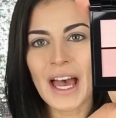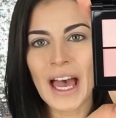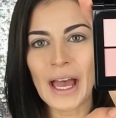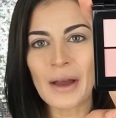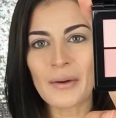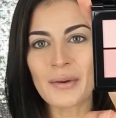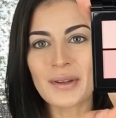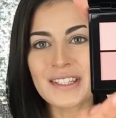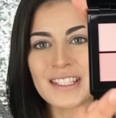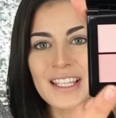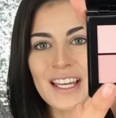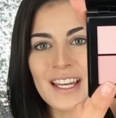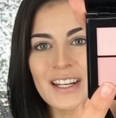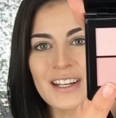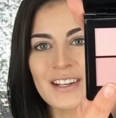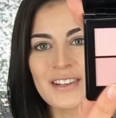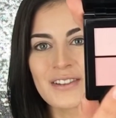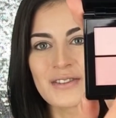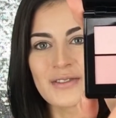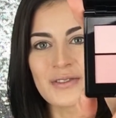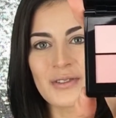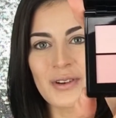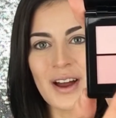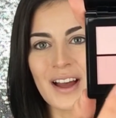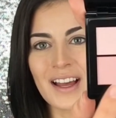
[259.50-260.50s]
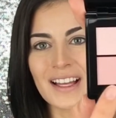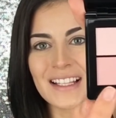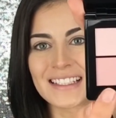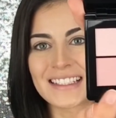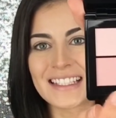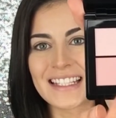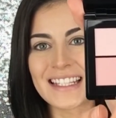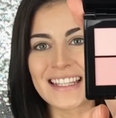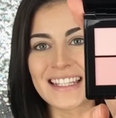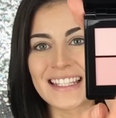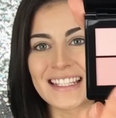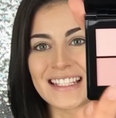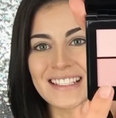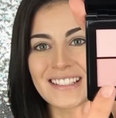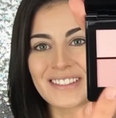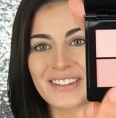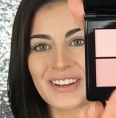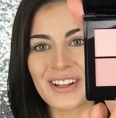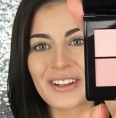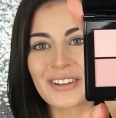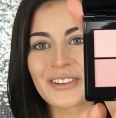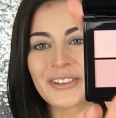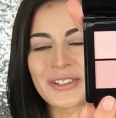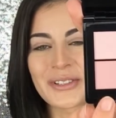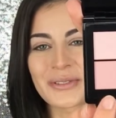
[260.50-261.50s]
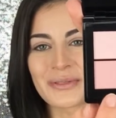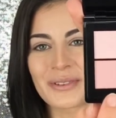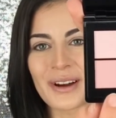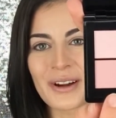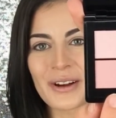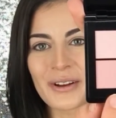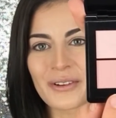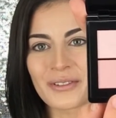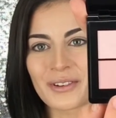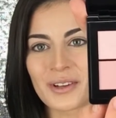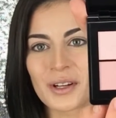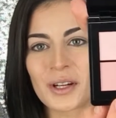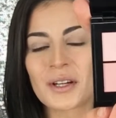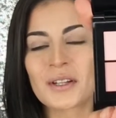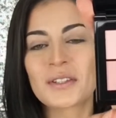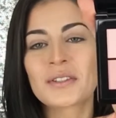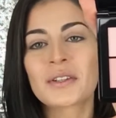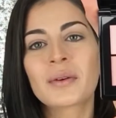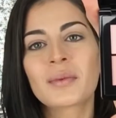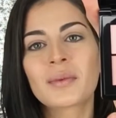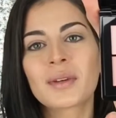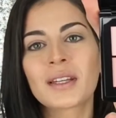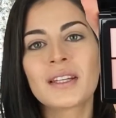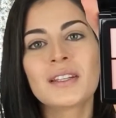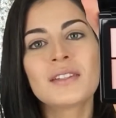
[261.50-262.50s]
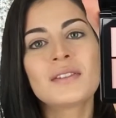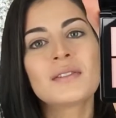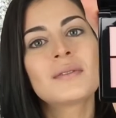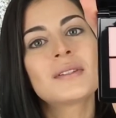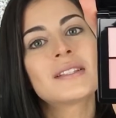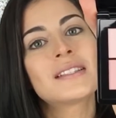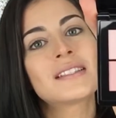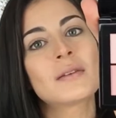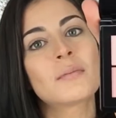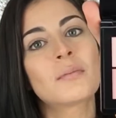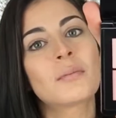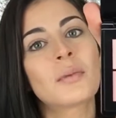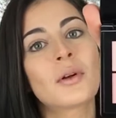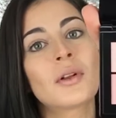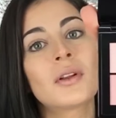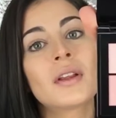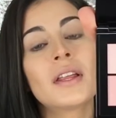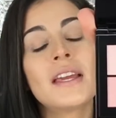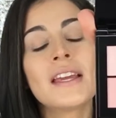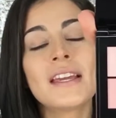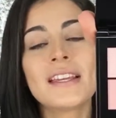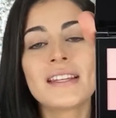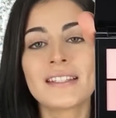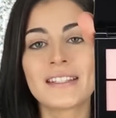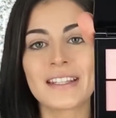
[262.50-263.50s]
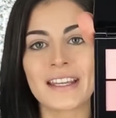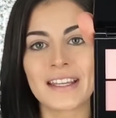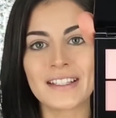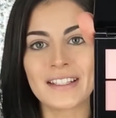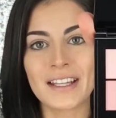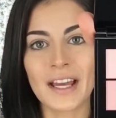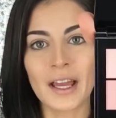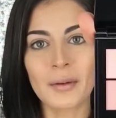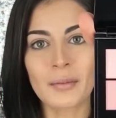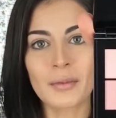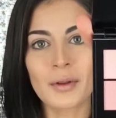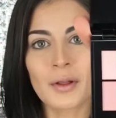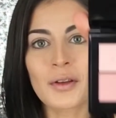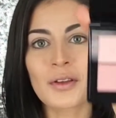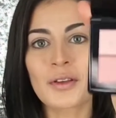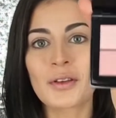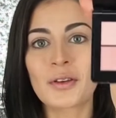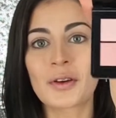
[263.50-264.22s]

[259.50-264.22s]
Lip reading: I was kind of drawn to these colors right over here, so I'm going to do a simple daytime look.